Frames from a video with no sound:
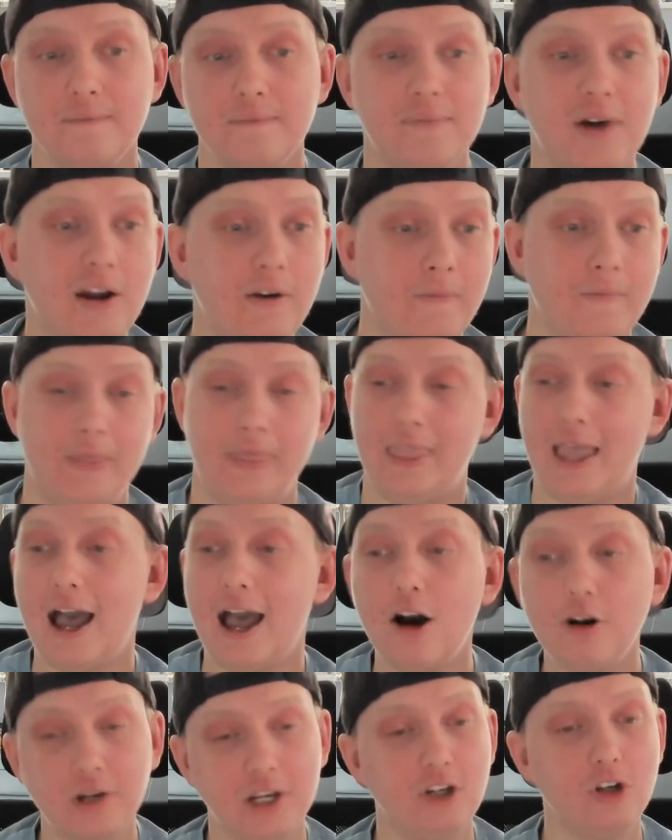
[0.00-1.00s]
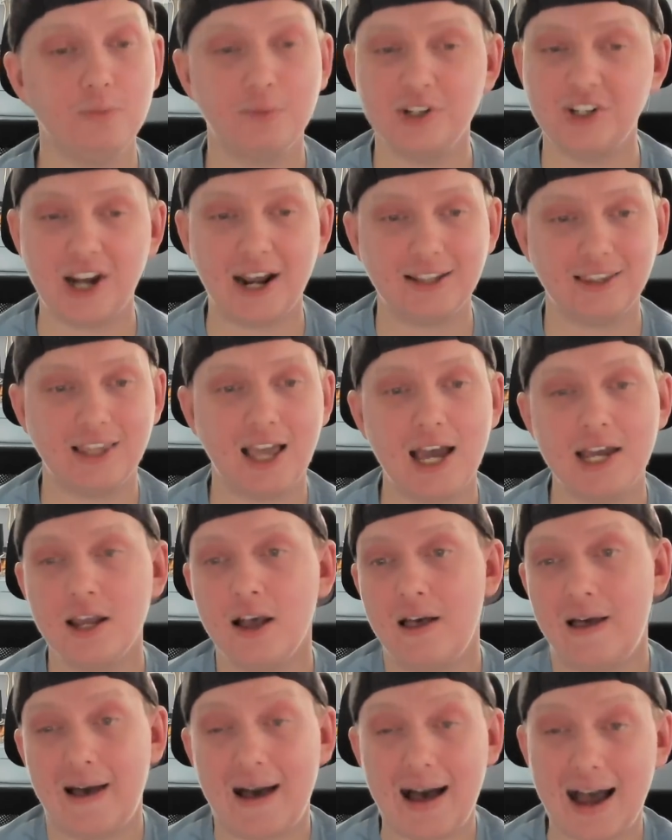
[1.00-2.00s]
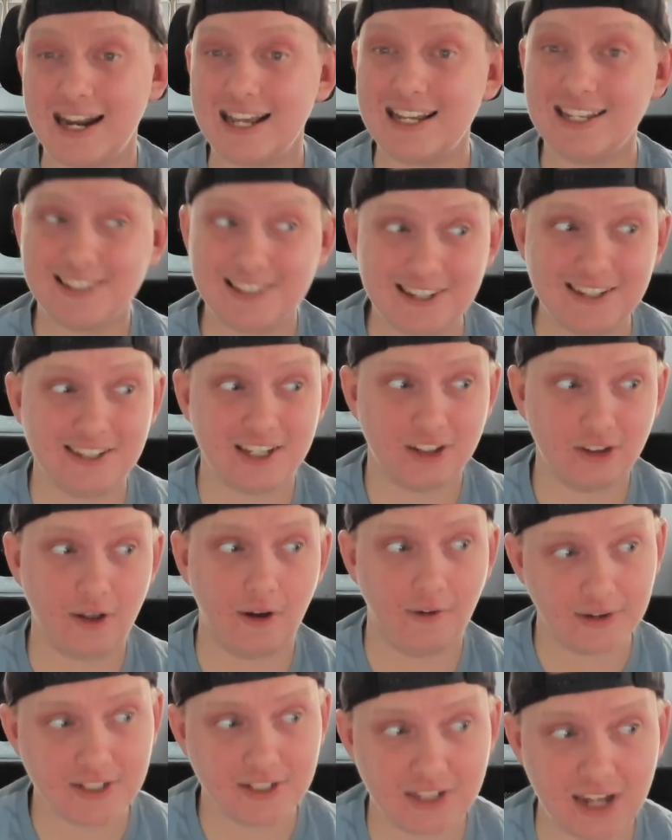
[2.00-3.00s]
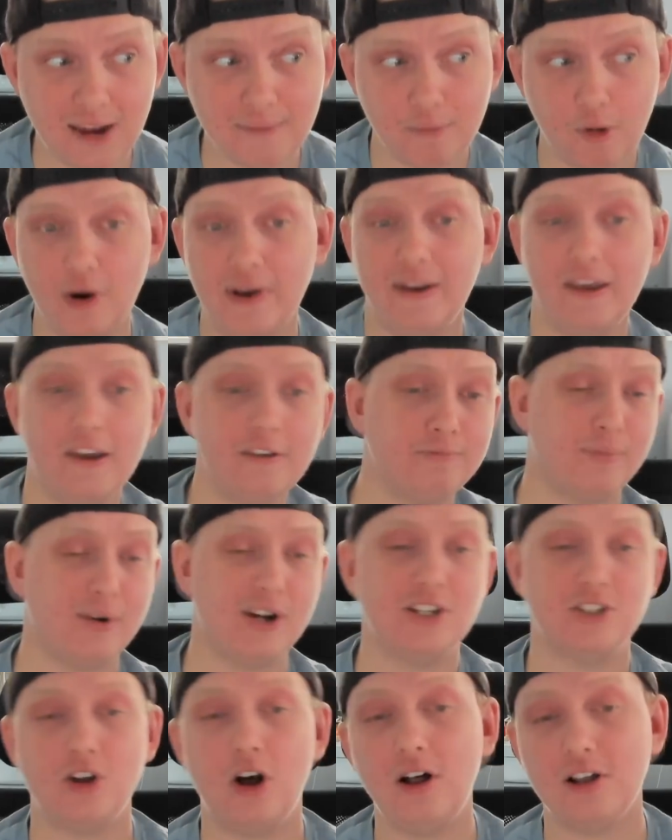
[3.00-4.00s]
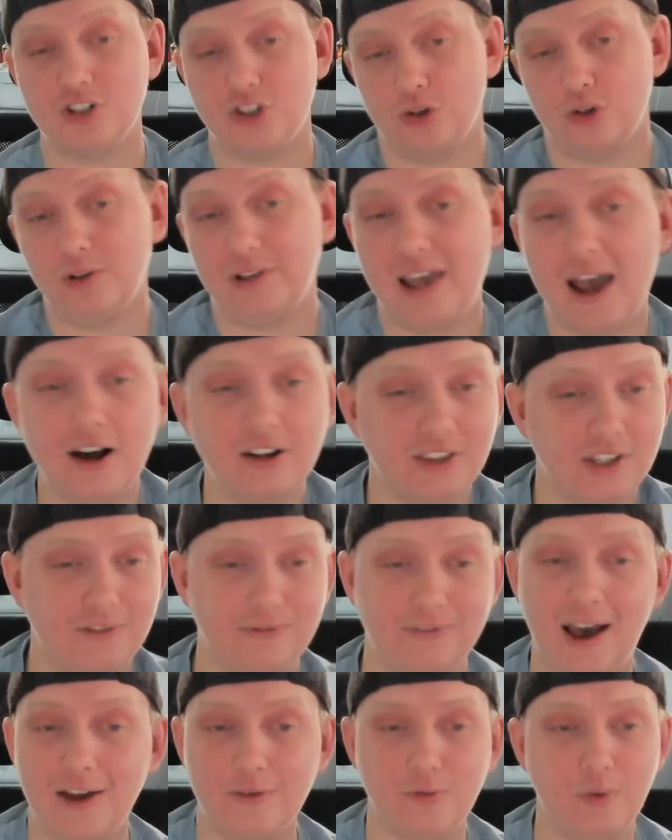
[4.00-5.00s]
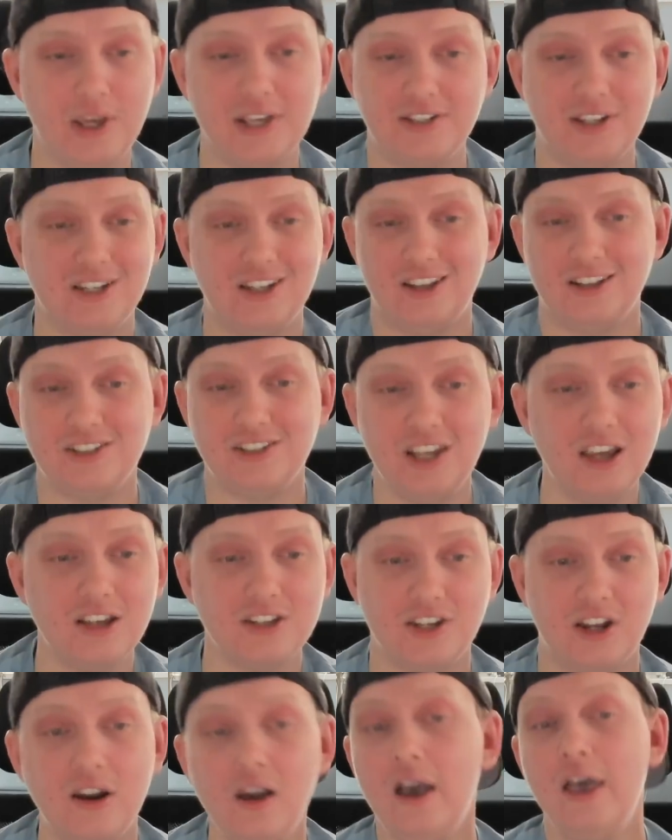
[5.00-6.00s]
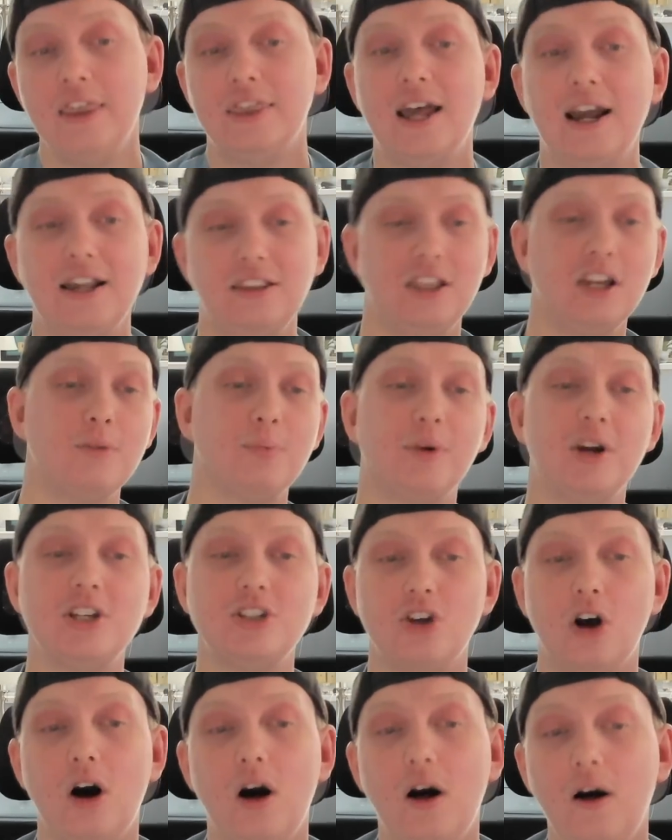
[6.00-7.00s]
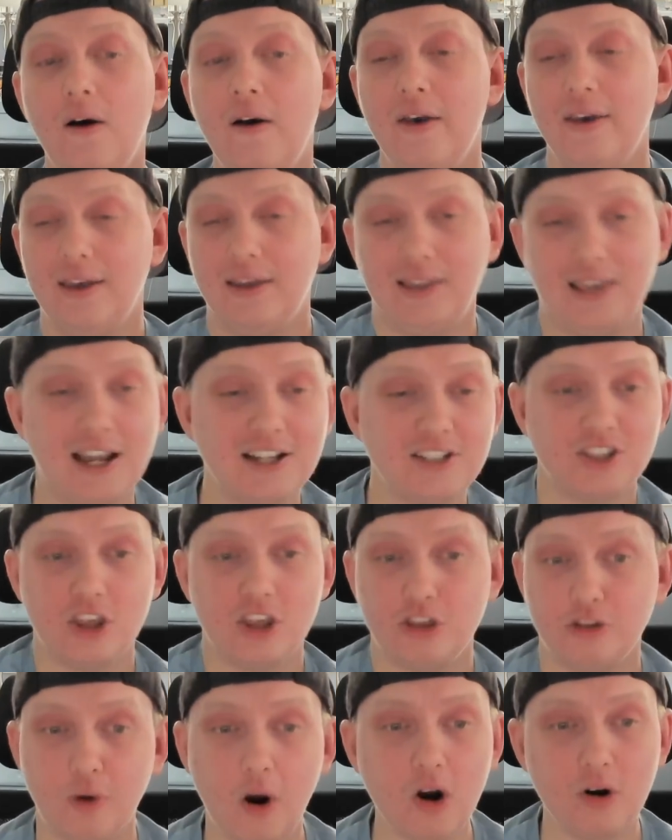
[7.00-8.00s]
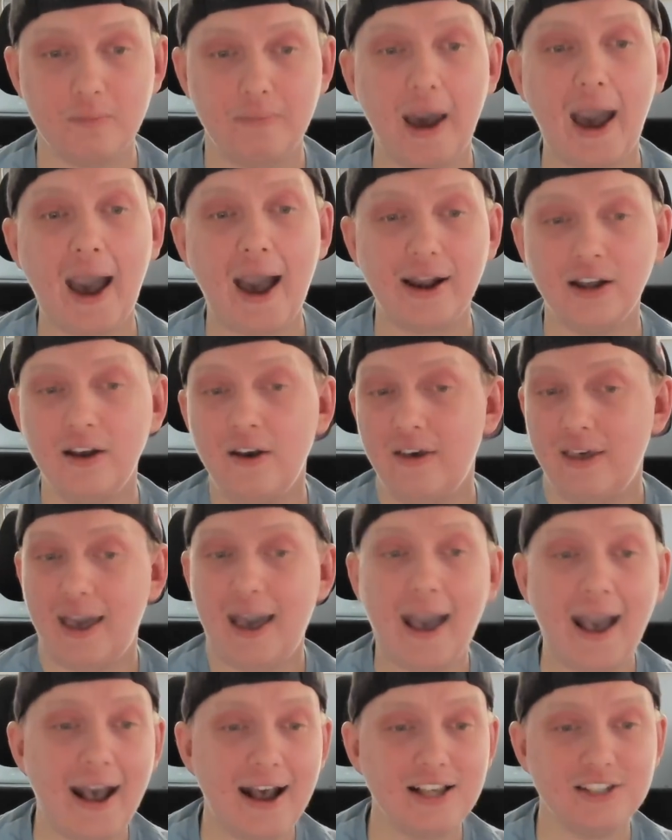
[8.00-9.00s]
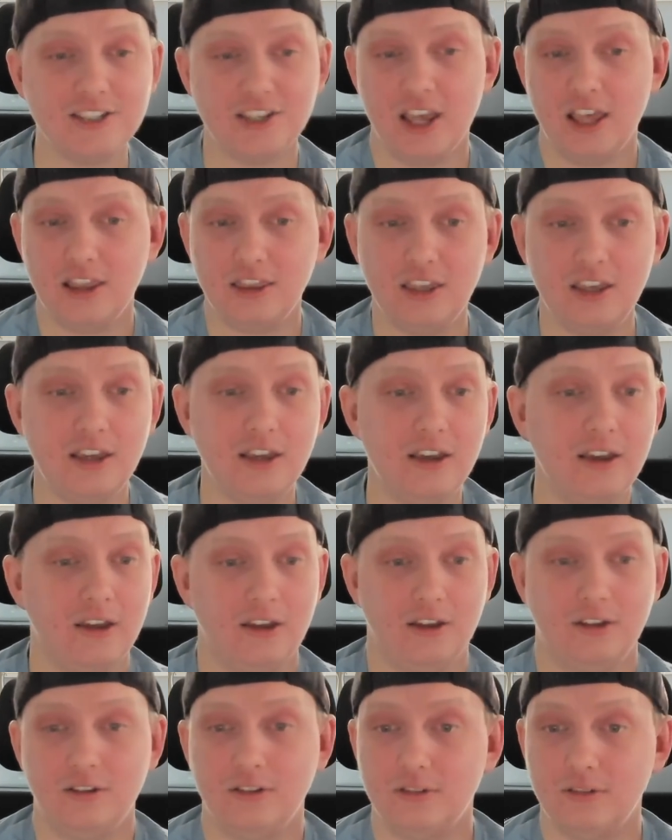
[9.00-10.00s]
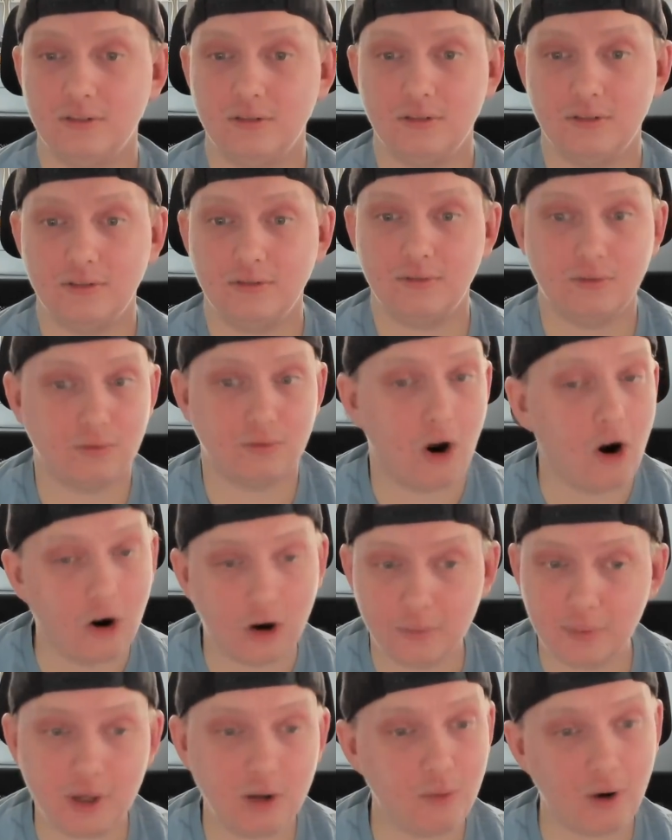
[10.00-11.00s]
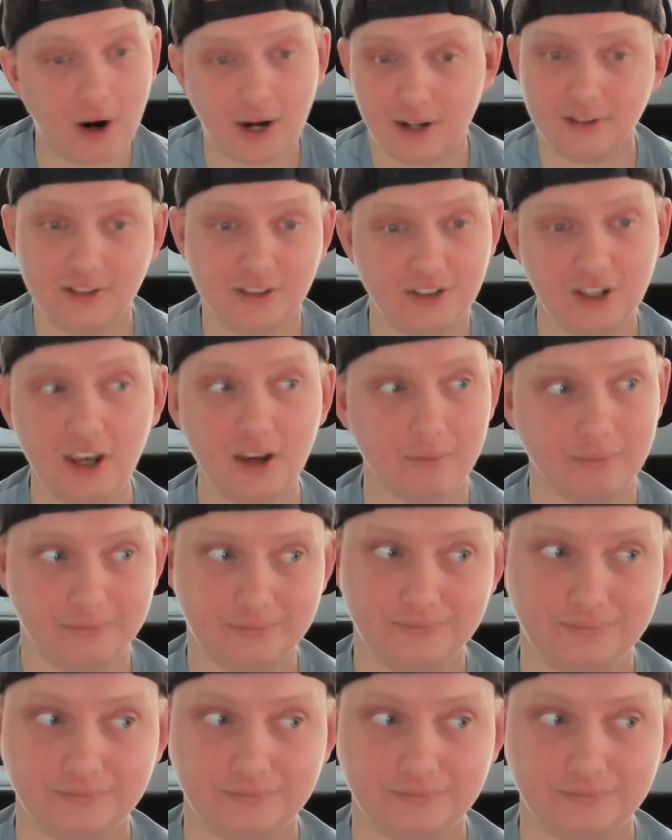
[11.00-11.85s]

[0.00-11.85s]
But how can you project that on a season-long standpoint? If Breece Hall is truly healthy 5 weeks into the season, then I think Breece Hall gets the throne back as the RB1 on the team.